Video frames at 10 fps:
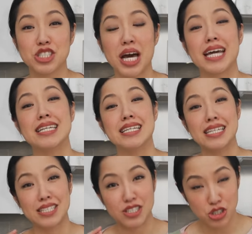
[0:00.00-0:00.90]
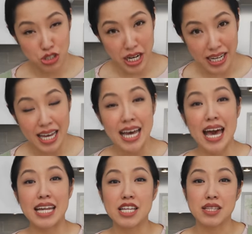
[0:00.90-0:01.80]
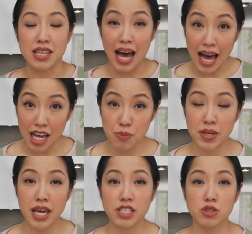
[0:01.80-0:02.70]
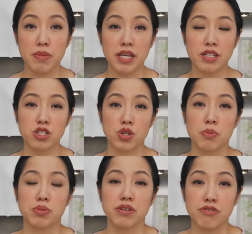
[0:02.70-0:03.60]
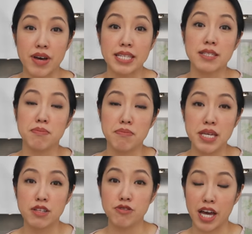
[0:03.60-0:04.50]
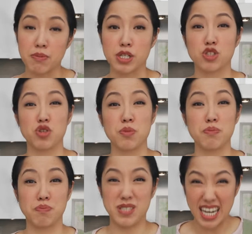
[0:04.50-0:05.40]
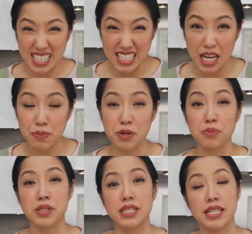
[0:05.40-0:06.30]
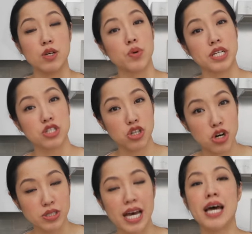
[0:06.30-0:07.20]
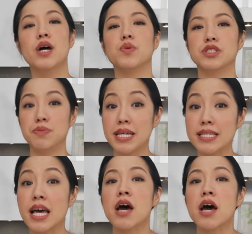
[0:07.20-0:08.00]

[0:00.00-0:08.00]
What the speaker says: Chinese trick, and the high pH in baking soda prevents meat fibers from tightening up completely when it's cooked, which means